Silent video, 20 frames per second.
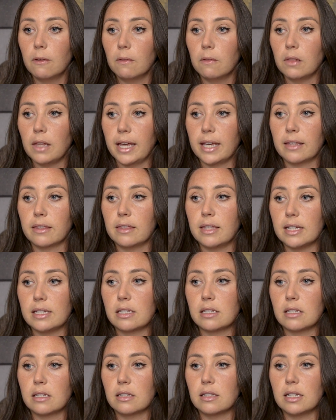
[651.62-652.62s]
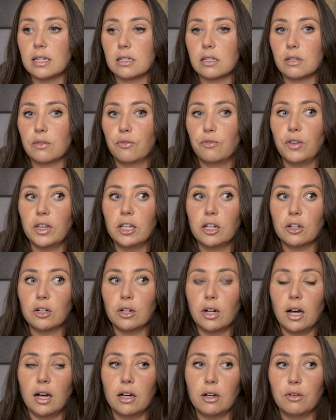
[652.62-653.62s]
Like this figure
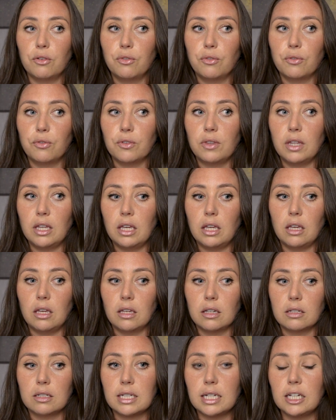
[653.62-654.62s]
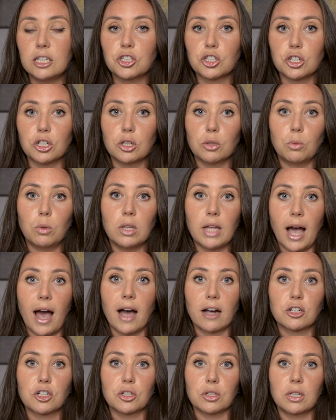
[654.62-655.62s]
of the teacher will
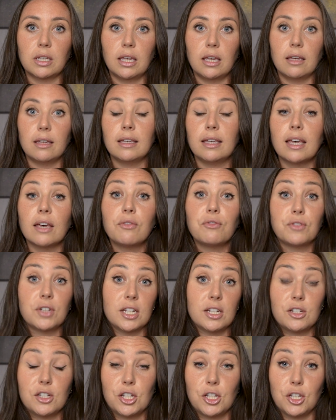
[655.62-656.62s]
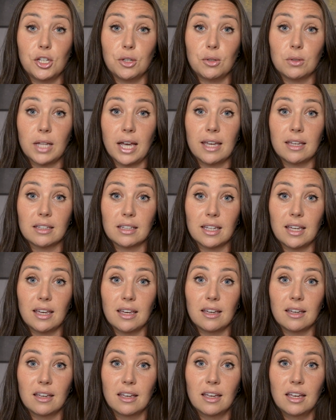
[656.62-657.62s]
actually gift it to you,
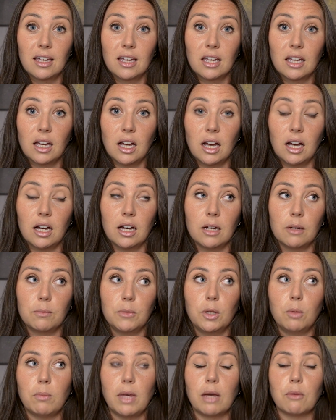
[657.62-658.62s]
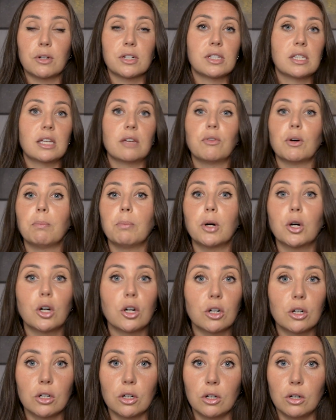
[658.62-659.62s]
likely. You may receive a
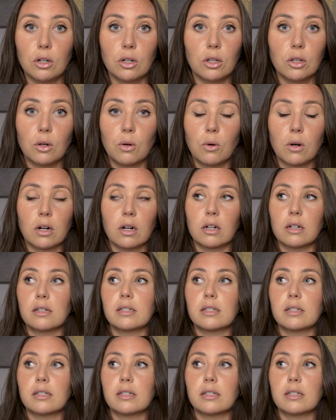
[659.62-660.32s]
pearl or